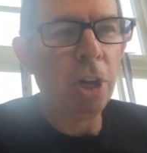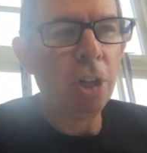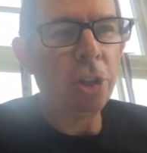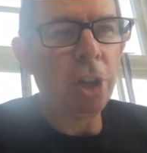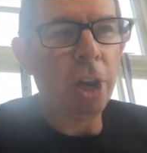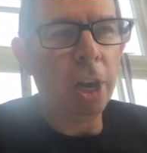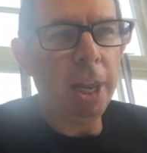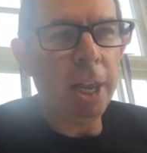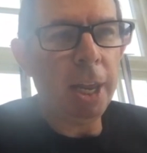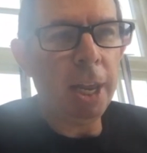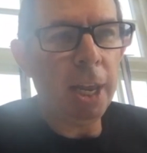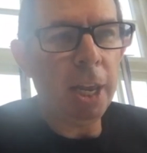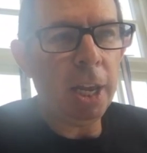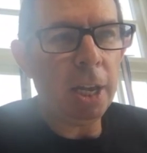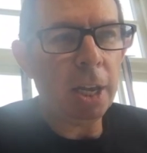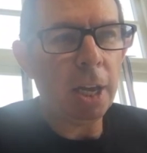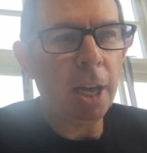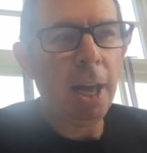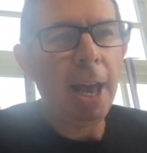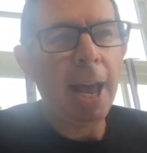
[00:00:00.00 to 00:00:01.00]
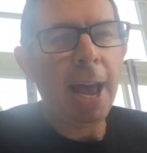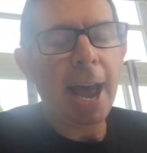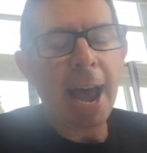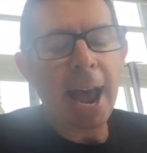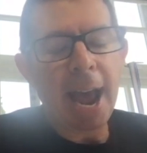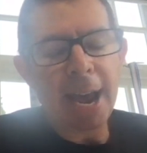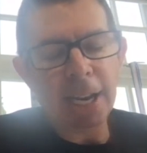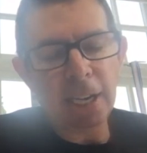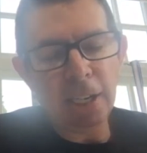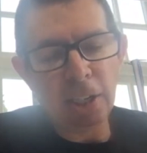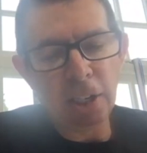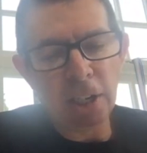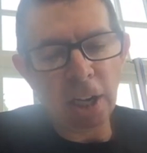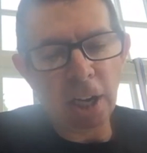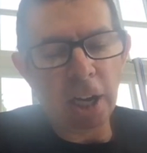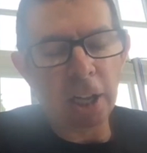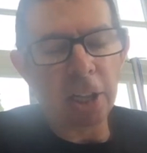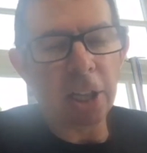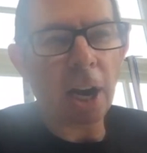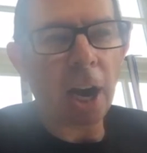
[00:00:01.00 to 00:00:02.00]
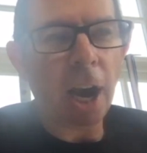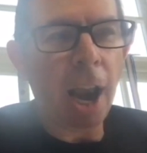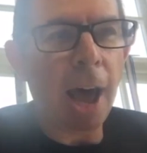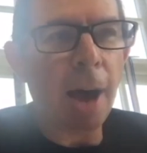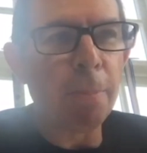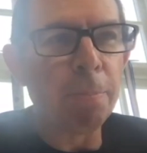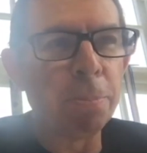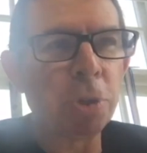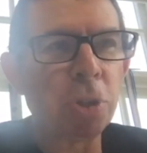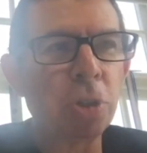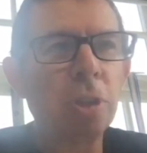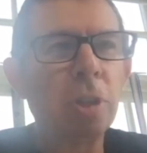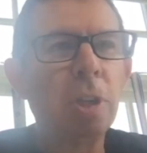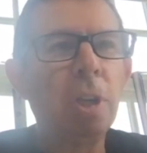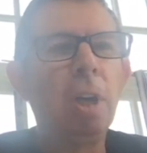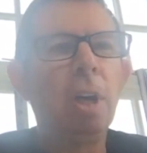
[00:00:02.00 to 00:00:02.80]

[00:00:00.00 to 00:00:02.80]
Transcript: the league and the clubs.